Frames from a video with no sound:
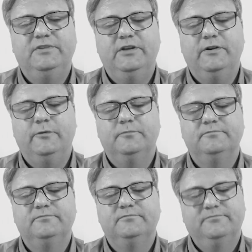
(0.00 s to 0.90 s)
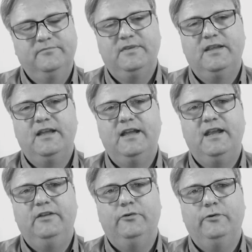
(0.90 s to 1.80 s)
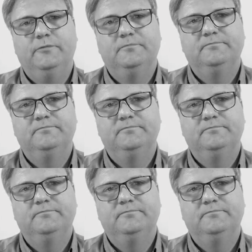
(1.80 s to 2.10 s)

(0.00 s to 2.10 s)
you know, enjoy.